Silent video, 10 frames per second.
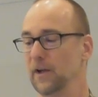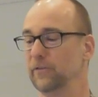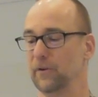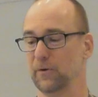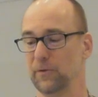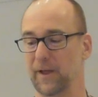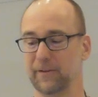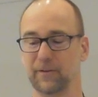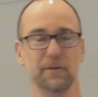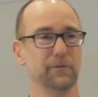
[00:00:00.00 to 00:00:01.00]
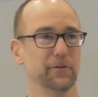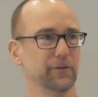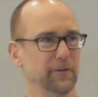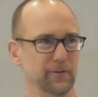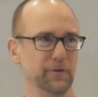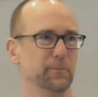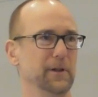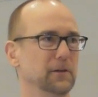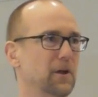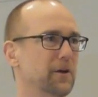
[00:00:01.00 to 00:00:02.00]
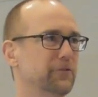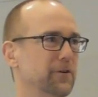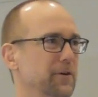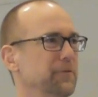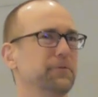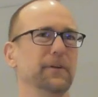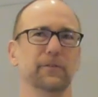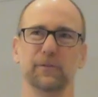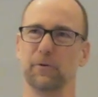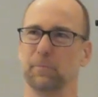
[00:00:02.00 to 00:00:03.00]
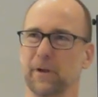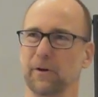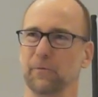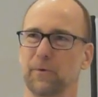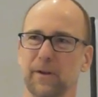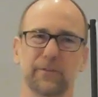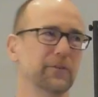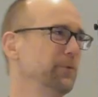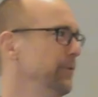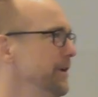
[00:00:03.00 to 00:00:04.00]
So the XL version is a little bit larger, fits a little bigger wrist. We